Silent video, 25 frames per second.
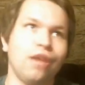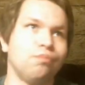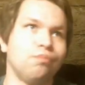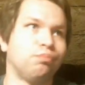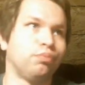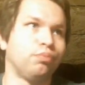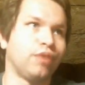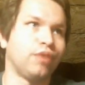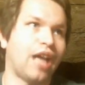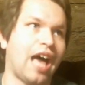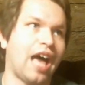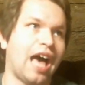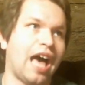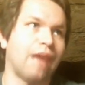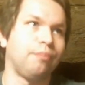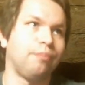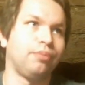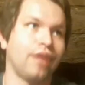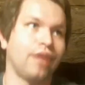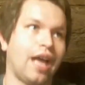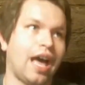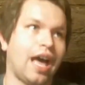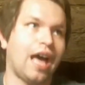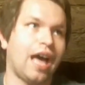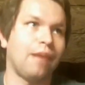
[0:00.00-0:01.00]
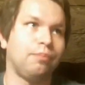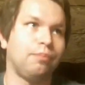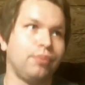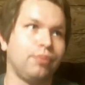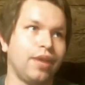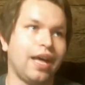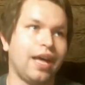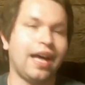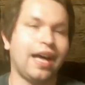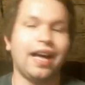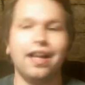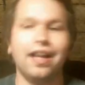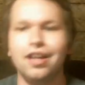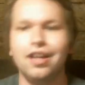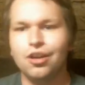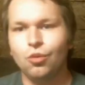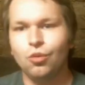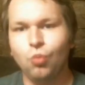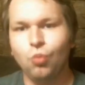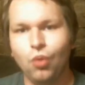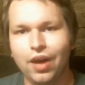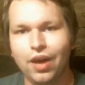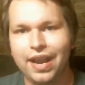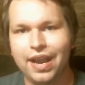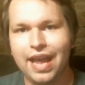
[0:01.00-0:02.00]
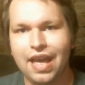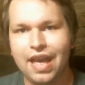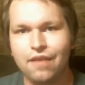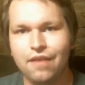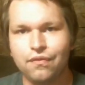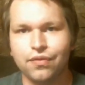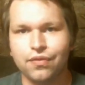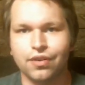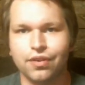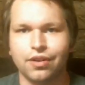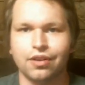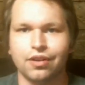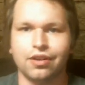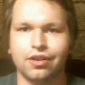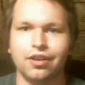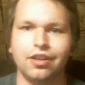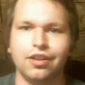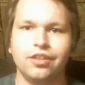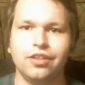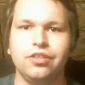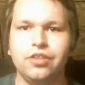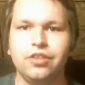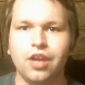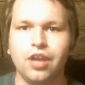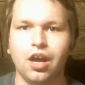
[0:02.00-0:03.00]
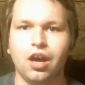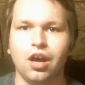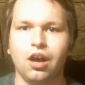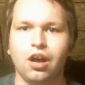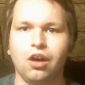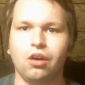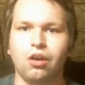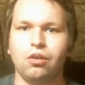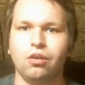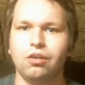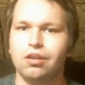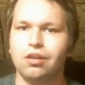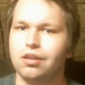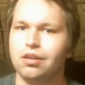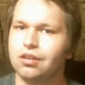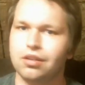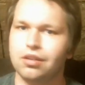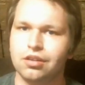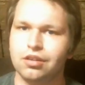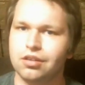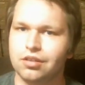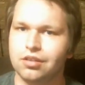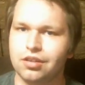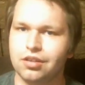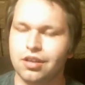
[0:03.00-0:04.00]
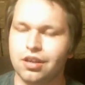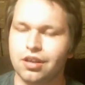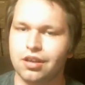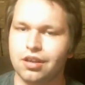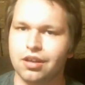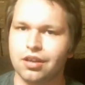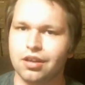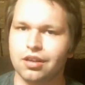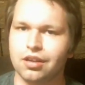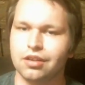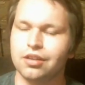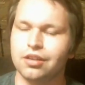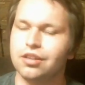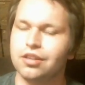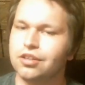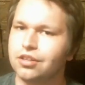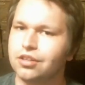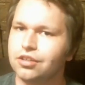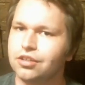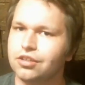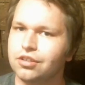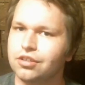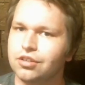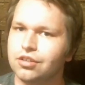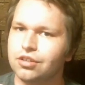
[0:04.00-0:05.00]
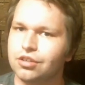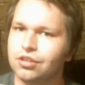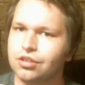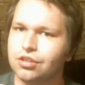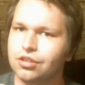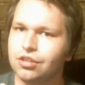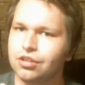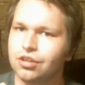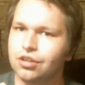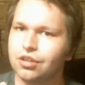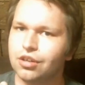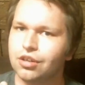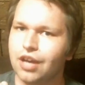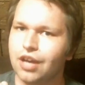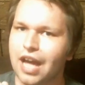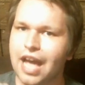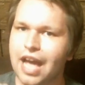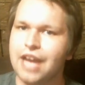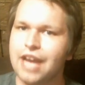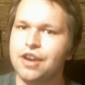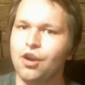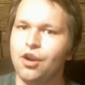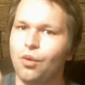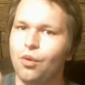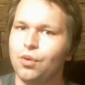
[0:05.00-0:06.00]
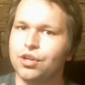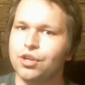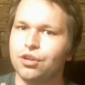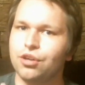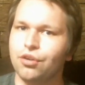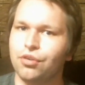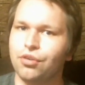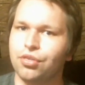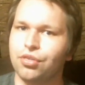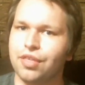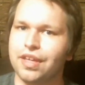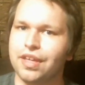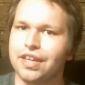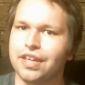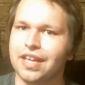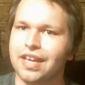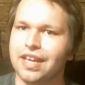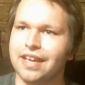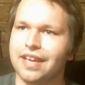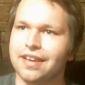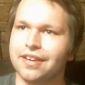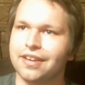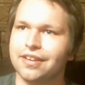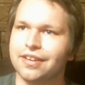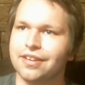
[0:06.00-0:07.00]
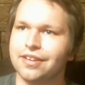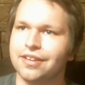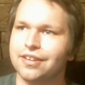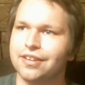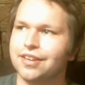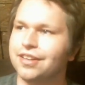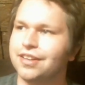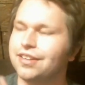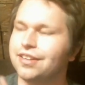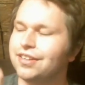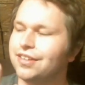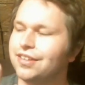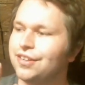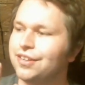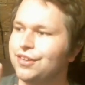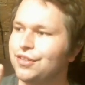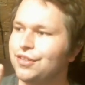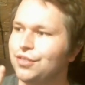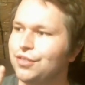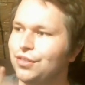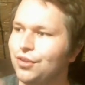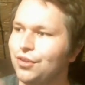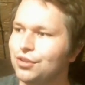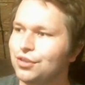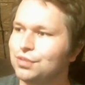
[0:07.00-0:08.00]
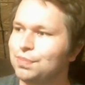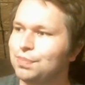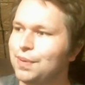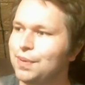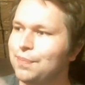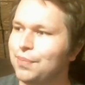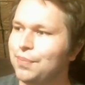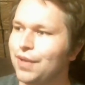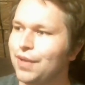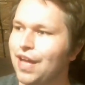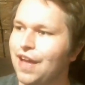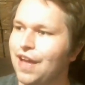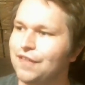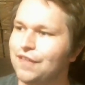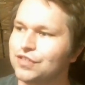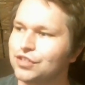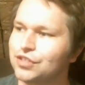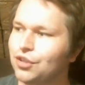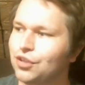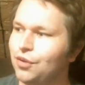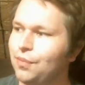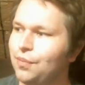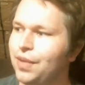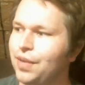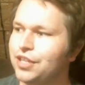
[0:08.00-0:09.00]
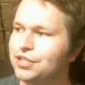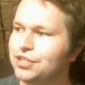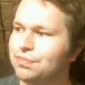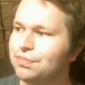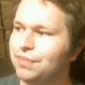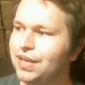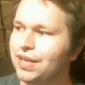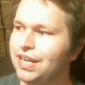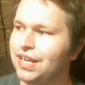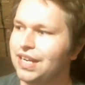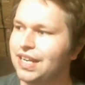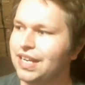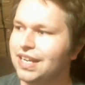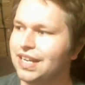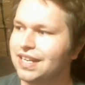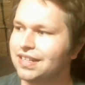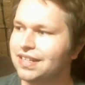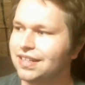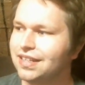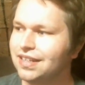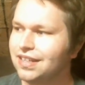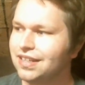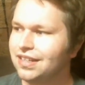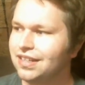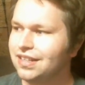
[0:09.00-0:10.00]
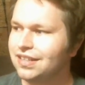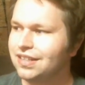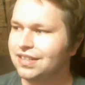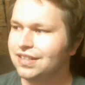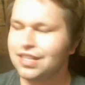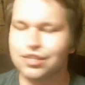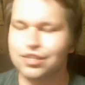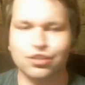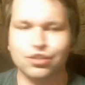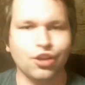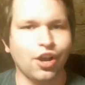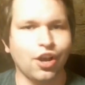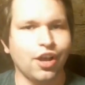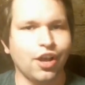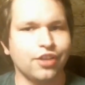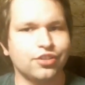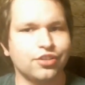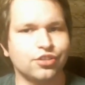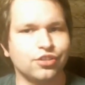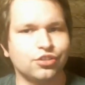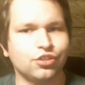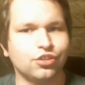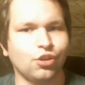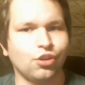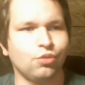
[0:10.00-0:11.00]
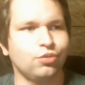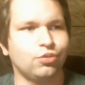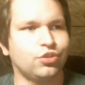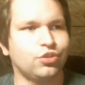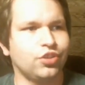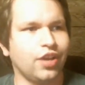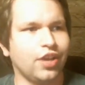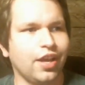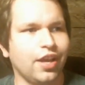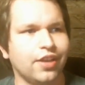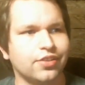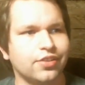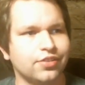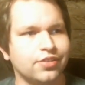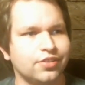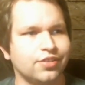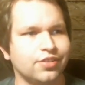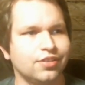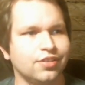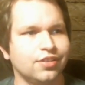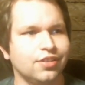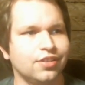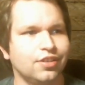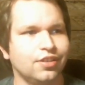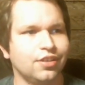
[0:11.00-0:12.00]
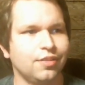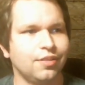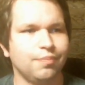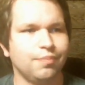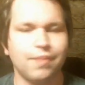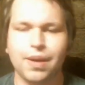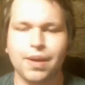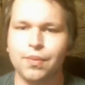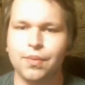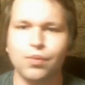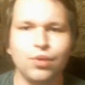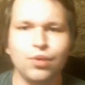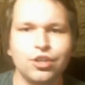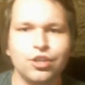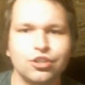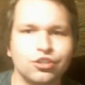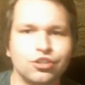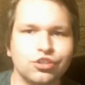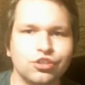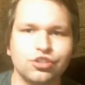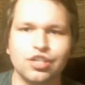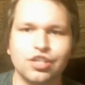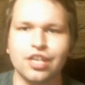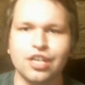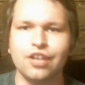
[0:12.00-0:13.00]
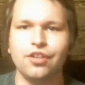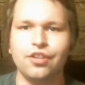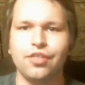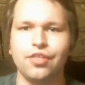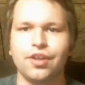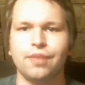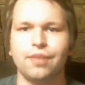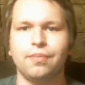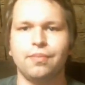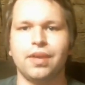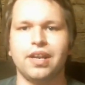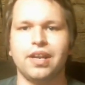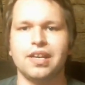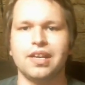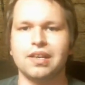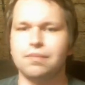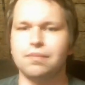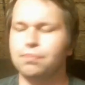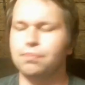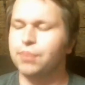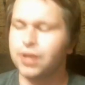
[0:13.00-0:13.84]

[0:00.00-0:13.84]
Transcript: Blah, blah, blah. Whatever. No. I know what you're thinking. Those people have so much money and this cause is so just. Maybe we just steal their money.